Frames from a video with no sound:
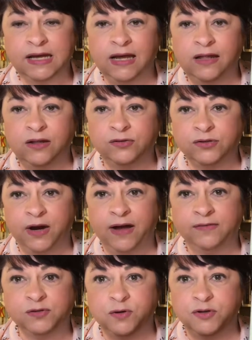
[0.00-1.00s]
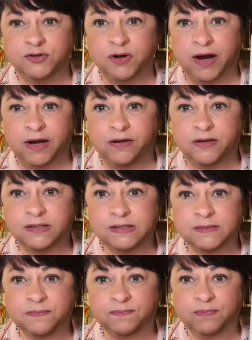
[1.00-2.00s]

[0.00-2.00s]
and those are half square triangles.